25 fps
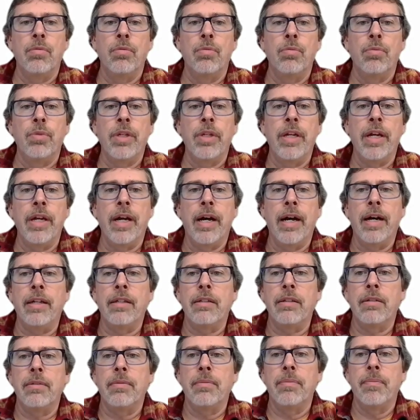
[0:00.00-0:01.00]
we
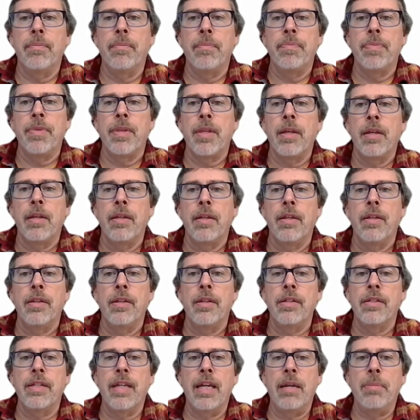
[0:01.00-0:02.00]
got the
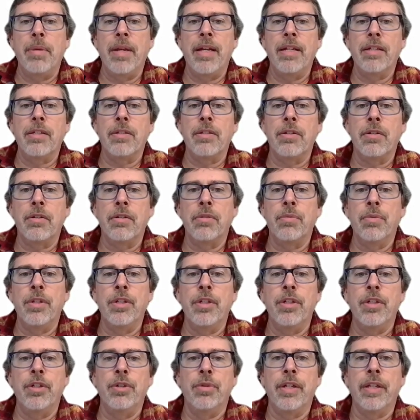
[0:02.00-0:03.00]
same answer when
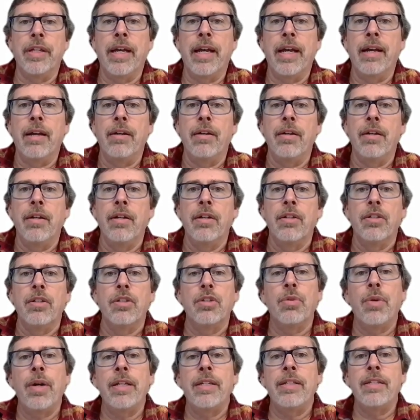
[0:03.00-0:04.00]
doing that.
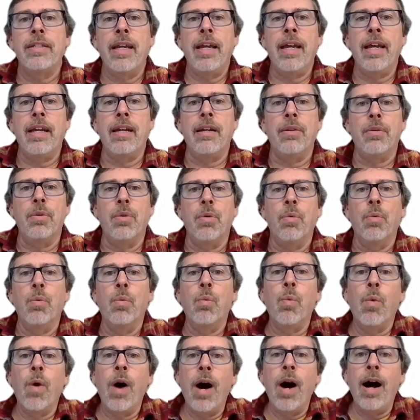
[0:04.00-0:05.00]
So I said,
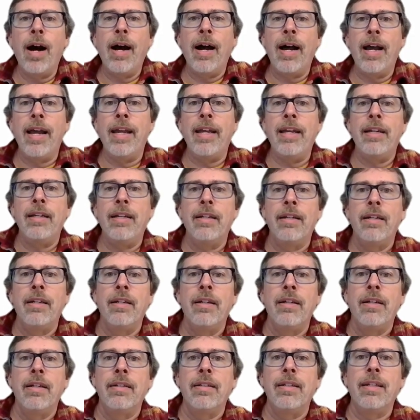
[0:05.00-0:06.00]
why
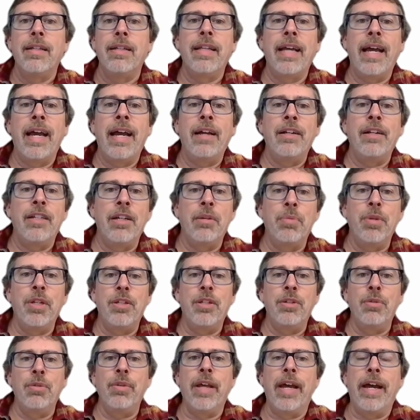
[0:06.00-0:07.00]
did we
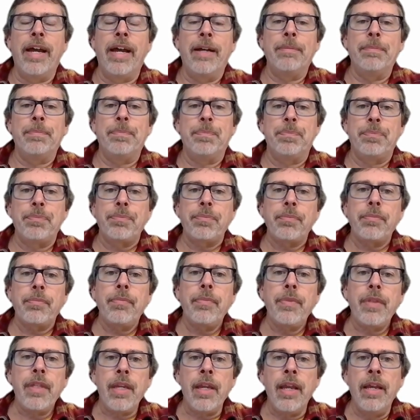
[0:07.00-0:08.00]
do that?
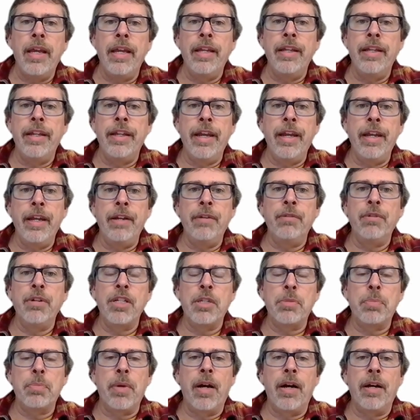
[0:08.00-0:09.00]
And they
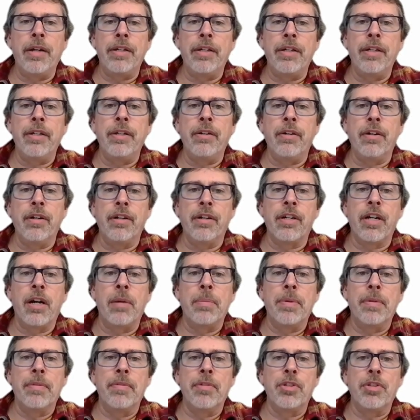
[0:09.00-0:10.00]
responded, or a
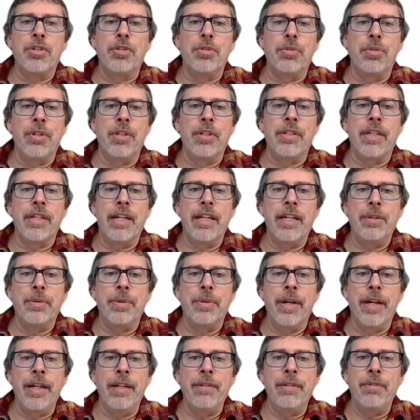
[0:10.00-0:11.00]
couple of the students
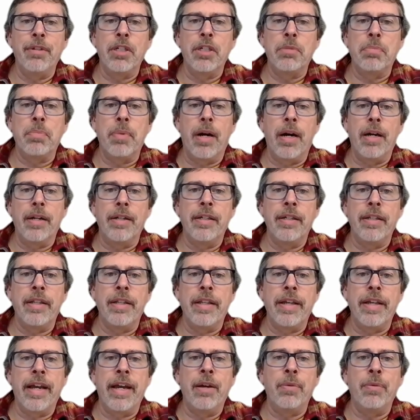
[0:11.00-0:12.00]
anyway, responded
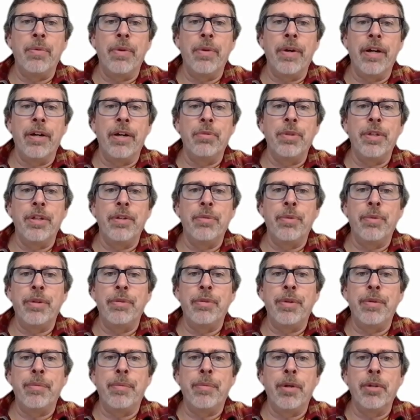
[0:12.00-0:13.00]
that, well, when
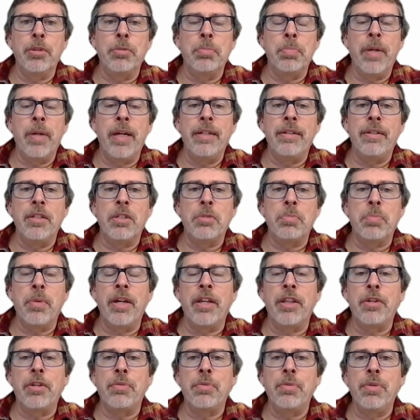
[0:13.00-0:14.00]
we multiplied this by
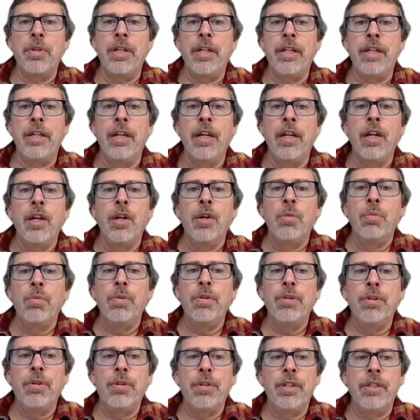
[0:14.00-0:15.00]
3, we
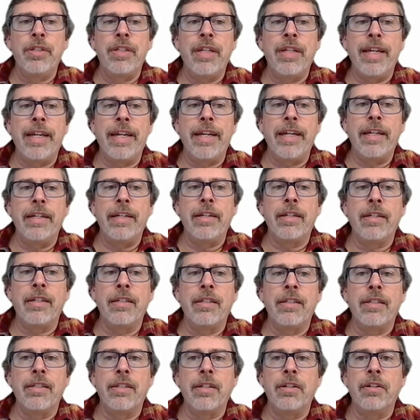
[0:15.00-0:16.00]
were only taking into
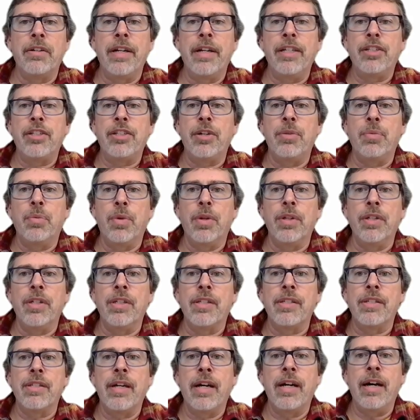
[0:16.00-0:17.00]
consideration one
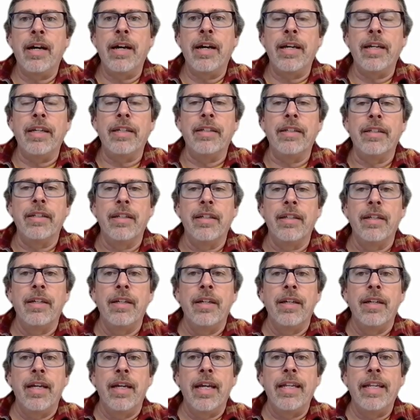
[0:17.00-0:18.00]
side.
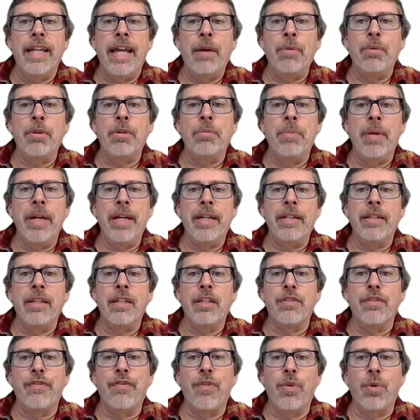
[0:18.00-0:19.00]
And that would make
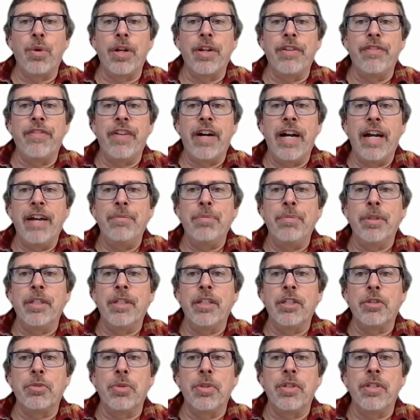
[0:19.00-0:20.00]
this 45, but
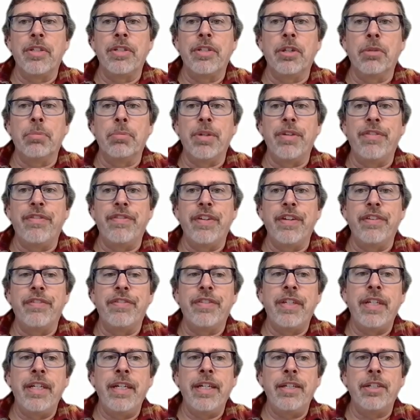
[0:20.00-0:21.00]
this would still be
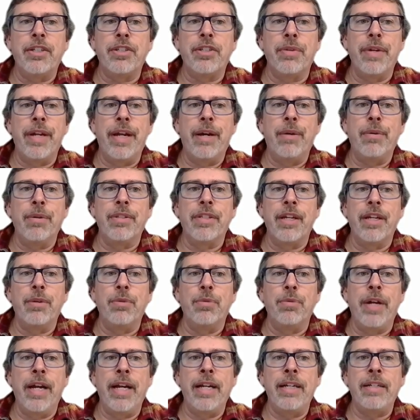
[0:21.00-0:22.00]
15. So now it's a
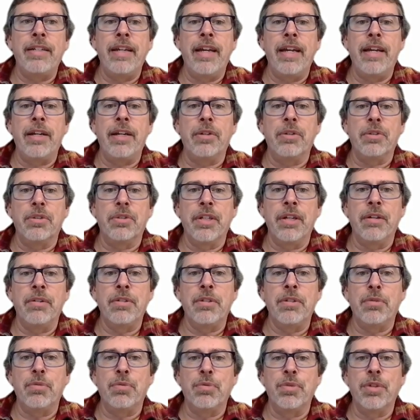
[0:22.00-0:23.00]
rectangle. So that was
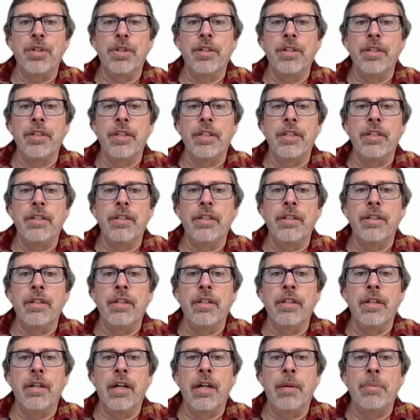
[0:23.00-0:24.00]
a really
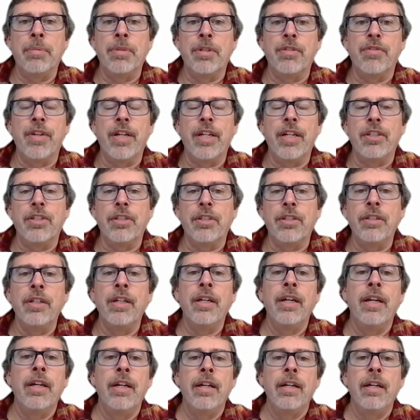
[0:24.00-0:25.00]
good observation.
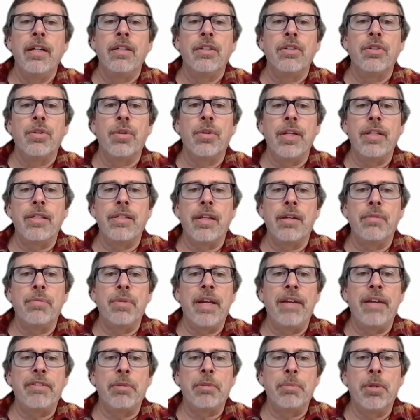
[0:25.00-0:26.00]
So they said we
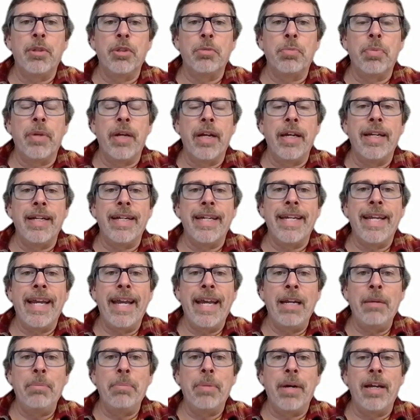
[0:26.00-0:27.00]
have to multiply it
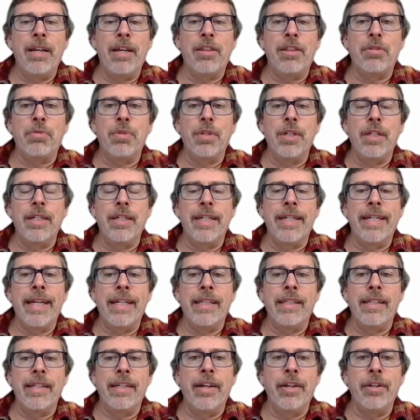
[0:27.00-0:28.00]
again by 3 to
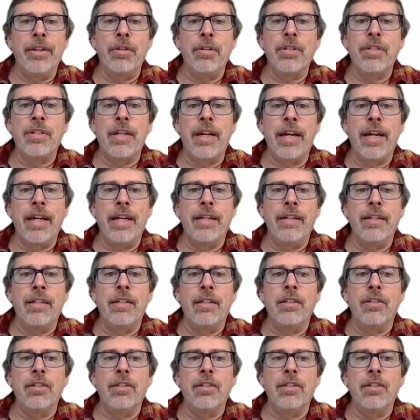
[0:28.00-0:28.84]
get the other side